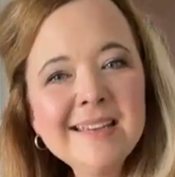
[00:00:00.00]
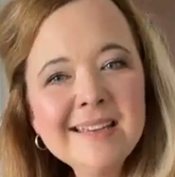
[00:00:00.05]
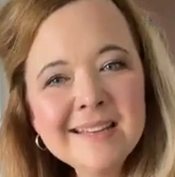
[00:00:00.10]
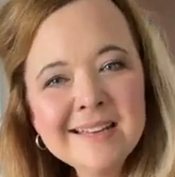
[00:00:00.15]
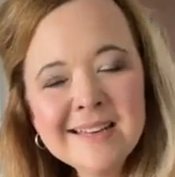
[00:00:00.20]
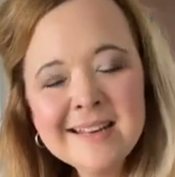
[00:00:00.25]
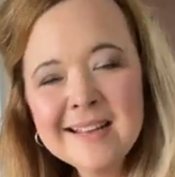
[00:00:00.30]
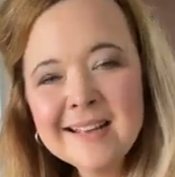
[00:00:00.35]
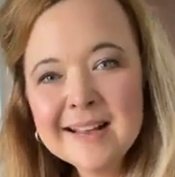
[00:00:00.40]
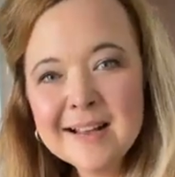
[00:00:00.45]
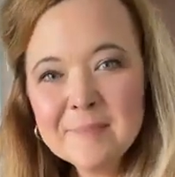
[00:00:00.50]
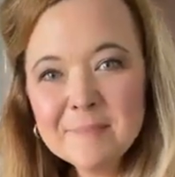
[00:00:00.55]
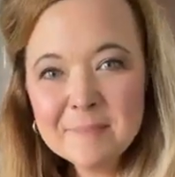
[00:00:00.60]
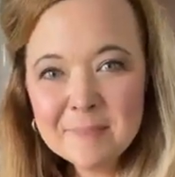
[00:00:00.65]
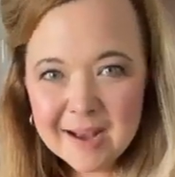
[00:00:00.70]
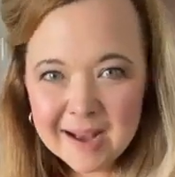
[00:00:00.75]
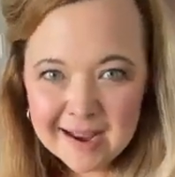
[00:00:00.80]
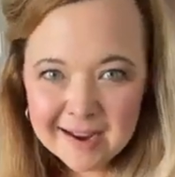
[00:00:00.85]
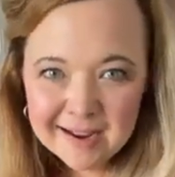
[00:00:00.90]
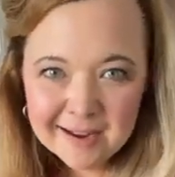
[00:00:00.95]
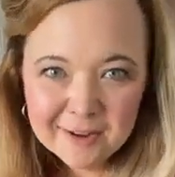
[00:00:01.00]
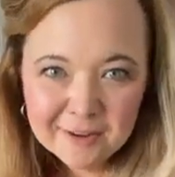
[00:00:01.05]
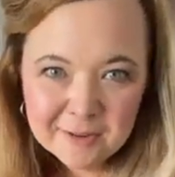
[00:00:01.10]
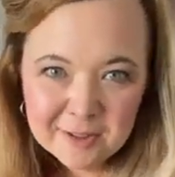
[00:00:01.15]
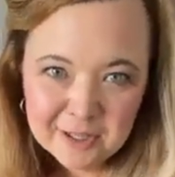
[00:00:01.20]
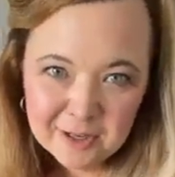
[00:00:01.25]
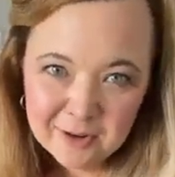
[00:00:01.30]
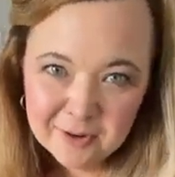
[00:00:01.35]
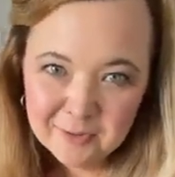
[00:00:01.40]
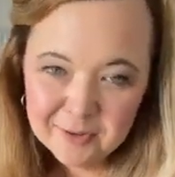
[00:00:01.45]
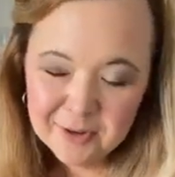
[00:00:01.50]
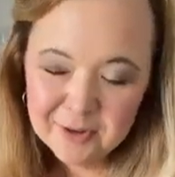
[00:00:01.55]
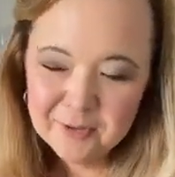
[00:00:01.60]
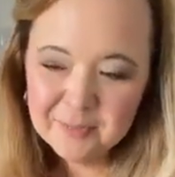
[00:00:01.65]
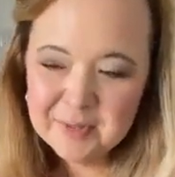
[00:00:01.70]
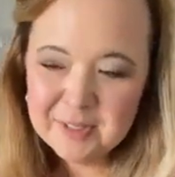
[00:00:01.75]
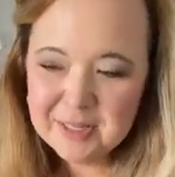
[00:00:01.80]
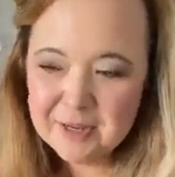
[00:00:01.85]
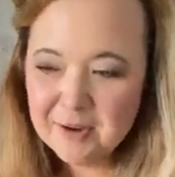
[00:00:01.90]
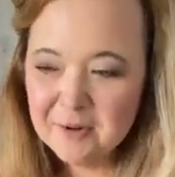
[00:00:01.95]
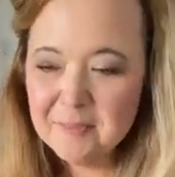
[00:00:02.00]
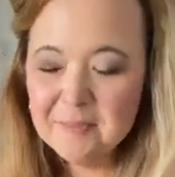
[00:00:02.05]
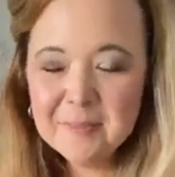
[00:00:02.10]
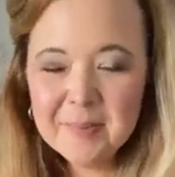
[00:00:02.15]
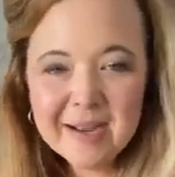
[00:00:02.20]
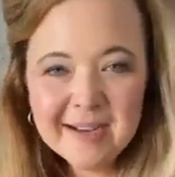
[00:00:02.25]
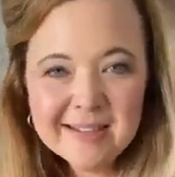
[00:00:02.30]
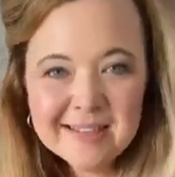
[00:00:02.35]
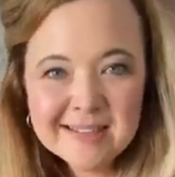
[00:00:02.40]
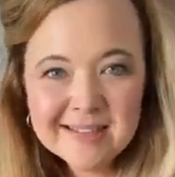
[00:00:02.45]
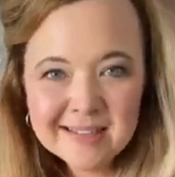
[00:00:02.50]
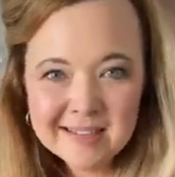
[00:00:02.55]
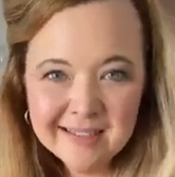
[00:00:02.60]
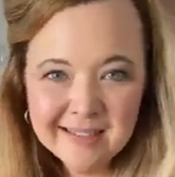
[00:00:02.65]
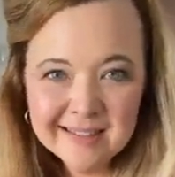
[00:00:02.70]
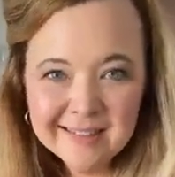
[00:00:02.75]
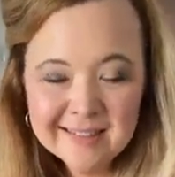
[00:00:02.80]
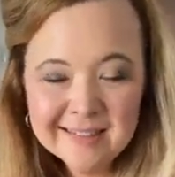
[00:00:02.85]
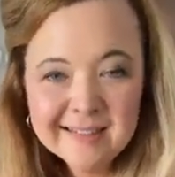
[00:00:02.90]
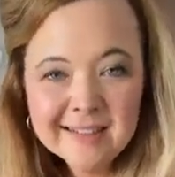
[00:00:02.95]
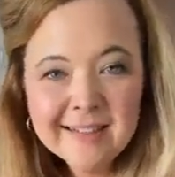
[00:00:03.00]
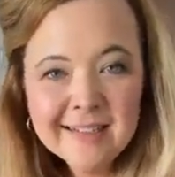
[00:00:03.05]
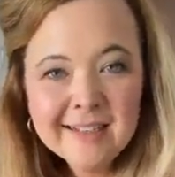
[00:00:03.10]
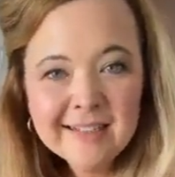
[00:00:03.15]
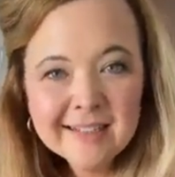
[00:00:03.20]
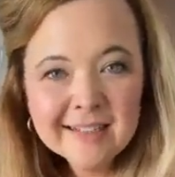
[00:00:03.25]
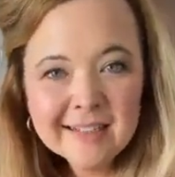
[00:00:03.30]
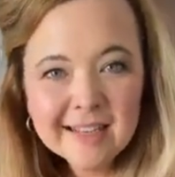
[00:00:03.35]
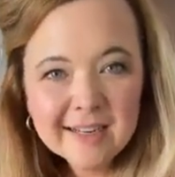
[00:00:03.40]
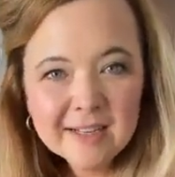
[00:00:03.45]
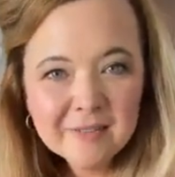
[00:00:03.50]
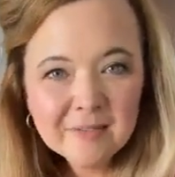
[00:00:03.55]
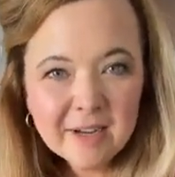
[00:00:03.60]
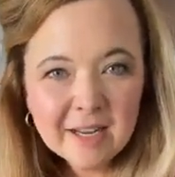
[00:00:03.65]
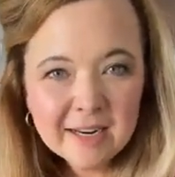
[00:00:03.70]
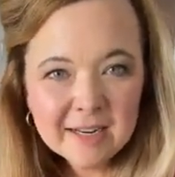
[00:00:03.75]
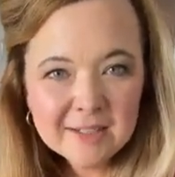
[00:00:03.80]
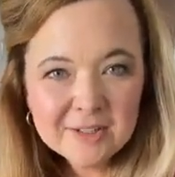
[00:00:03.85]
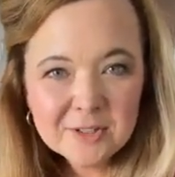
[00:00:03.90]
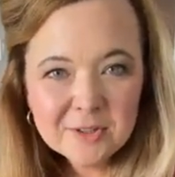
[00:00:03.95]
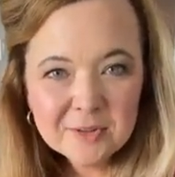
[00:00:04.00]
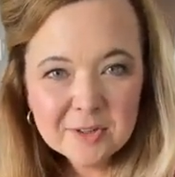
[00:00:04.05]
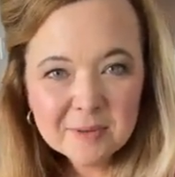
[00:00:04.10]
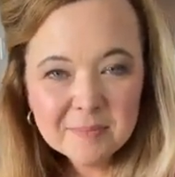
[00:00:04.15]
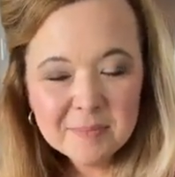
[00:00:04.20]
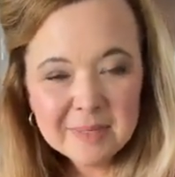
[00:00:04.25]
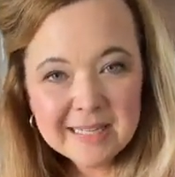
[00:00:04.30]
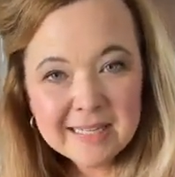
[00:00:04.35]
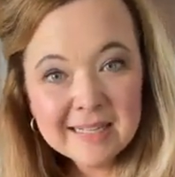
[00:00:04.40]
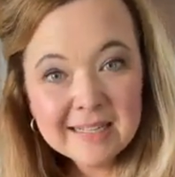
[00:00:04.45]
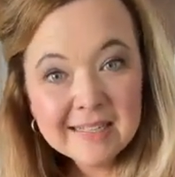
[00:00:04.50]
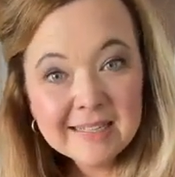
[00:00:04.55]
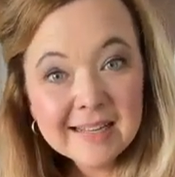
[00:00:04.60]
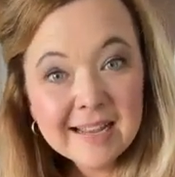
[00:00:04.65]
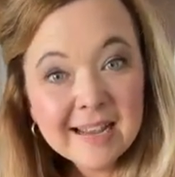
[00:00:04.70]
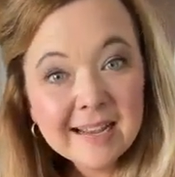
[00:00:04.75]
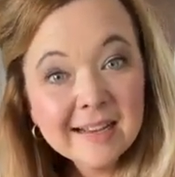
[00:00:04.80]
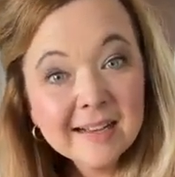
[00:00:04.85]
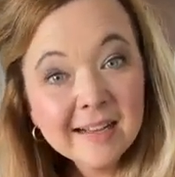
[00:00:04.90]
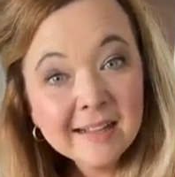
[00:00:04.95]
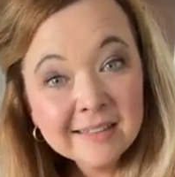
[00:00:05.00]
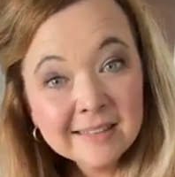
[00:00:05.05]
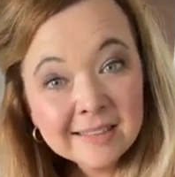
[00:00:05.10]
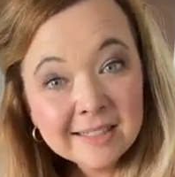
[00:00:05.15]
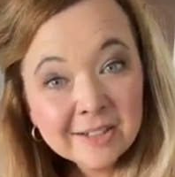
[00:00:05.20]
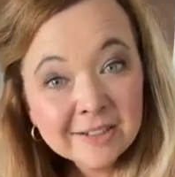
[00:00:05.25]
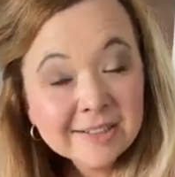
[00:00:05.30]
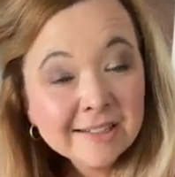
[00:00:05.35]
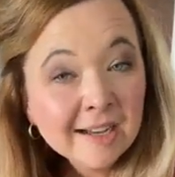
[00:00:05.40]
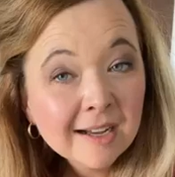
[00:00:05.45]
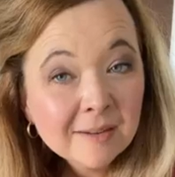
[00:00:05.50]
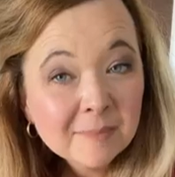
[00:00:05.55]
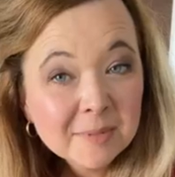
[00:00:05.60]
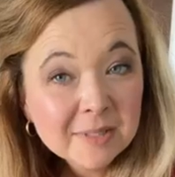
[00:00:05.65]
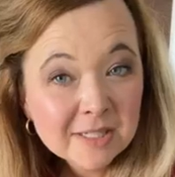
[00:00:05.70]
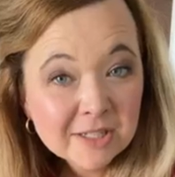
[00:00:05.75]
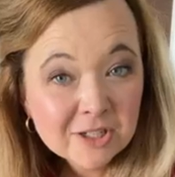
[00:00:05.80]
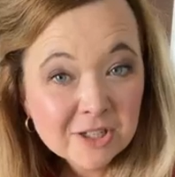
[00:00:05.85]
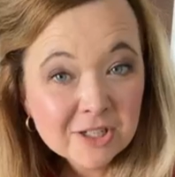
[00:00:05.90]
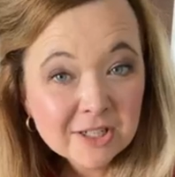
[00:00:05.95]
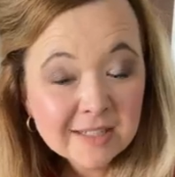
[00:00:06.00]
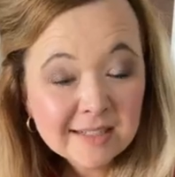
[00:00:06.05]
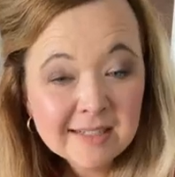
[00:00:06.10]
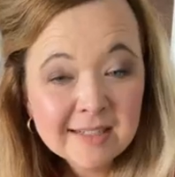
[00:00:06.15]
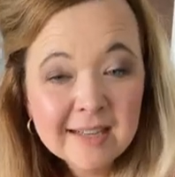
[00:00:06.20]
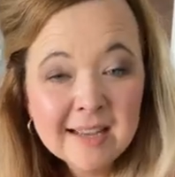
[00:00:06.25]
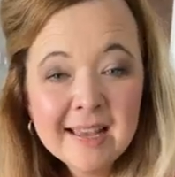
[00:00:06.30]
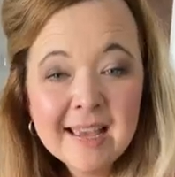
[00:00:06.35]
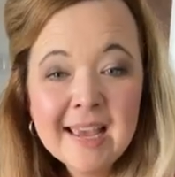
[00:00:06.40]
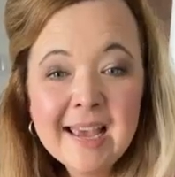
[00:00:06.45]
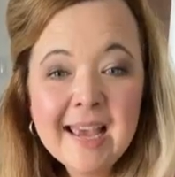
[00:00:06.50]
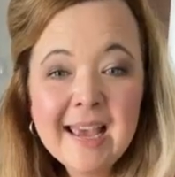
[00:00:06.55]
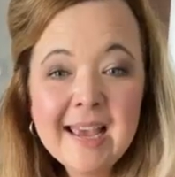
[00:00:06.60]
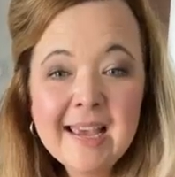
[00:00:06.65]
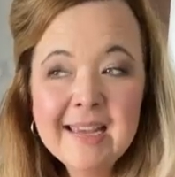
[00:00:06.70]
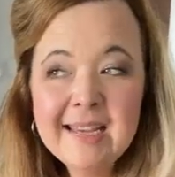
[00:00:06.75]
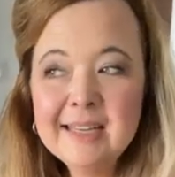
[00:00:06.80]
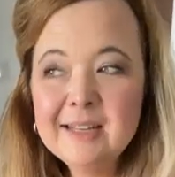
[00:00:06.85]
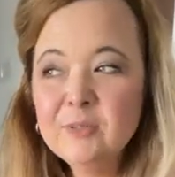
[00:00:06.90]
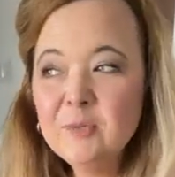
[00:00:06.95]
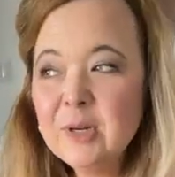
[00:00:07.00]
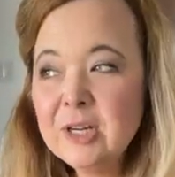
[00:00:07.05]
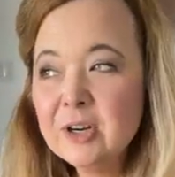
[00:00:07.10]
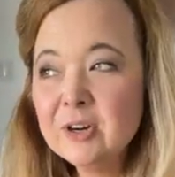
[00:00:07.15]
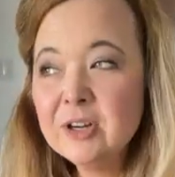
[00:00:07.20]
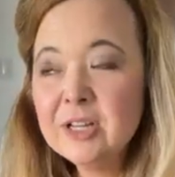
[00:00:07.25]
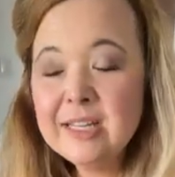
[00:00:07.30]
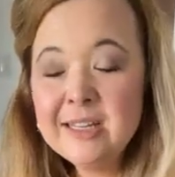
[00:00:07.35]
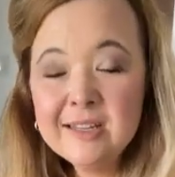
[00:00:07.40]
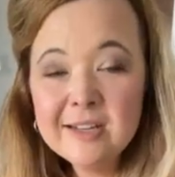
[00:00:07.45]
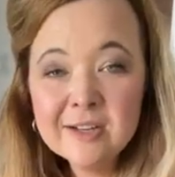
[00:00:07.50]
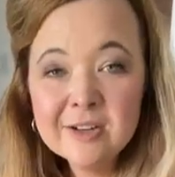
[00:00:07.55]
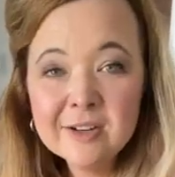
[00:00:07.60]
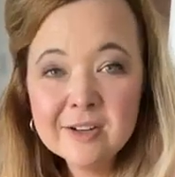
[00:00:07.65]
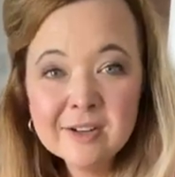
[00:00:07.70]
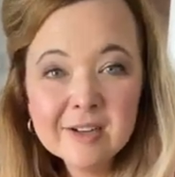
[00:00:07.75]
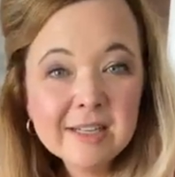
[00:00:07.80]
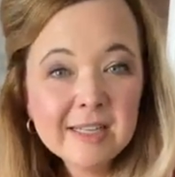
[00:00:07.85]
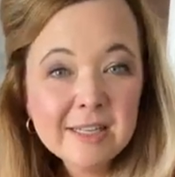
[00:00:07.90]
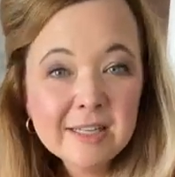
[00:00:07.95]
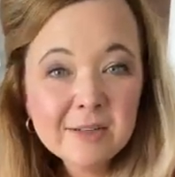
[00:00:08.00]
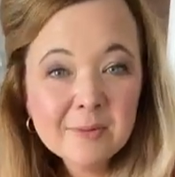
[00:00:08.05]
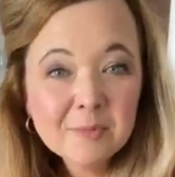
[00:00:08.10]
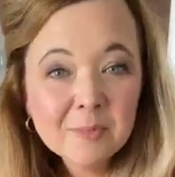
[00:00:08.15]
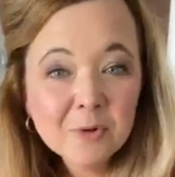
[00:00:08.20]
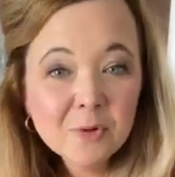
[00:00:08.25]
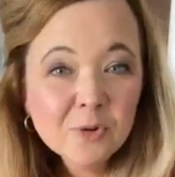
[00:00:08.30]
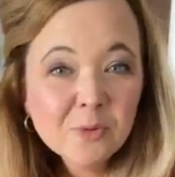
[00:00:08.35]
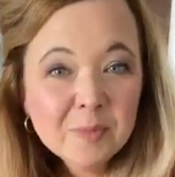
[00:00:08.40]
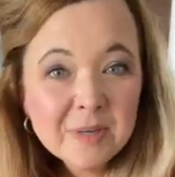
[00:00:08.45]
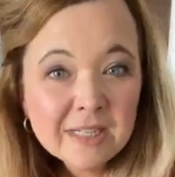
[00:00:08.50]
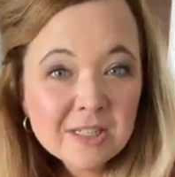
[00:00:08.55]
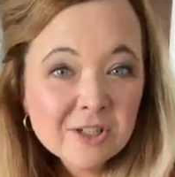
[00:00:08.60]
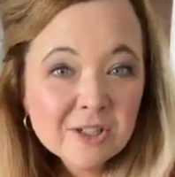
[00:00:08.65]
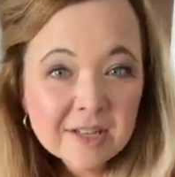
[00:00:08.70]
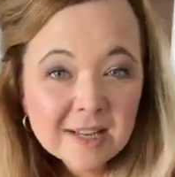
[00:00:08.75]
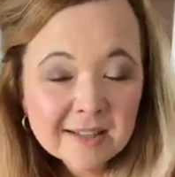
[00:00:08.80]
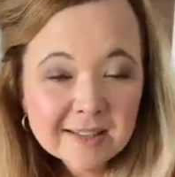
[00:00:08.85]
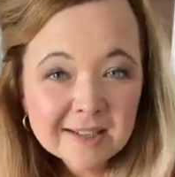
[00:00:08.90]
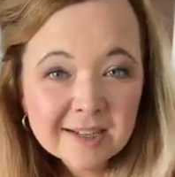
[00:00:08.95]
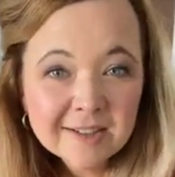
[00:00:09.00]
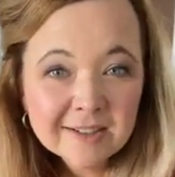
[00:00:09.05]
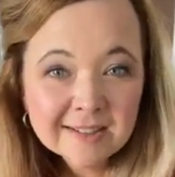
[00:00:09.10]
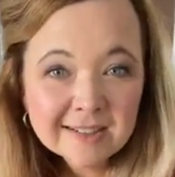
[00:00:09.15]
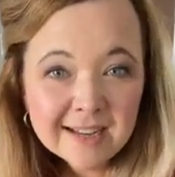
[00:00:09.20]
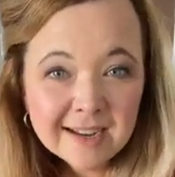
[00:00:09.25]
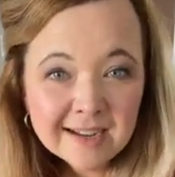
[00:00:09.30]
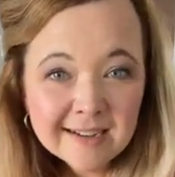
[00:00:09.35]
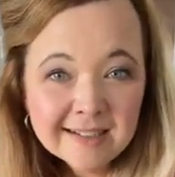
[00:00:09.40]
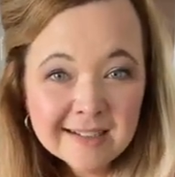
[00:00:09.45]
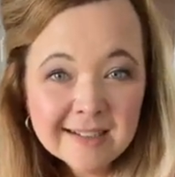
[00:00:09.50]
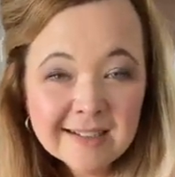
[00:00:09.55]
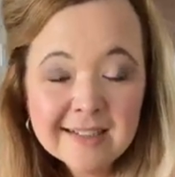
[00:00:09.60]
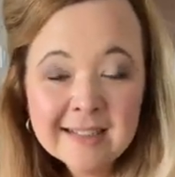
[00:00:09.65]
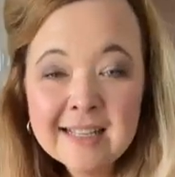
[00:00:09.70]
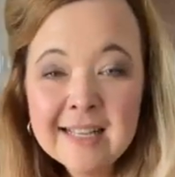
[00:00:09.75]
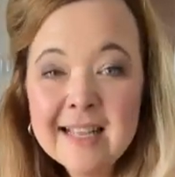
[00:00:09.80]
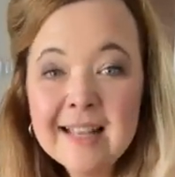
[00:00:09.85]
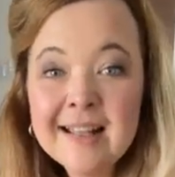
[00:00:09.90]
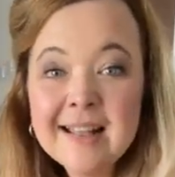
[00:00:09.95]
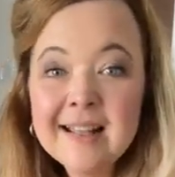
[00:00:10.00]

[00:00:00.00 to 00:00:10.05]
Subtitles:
in my hotel room. So my son got invited to compete in a culinary competition, and we are here in Myrtle Beach, South Carolina.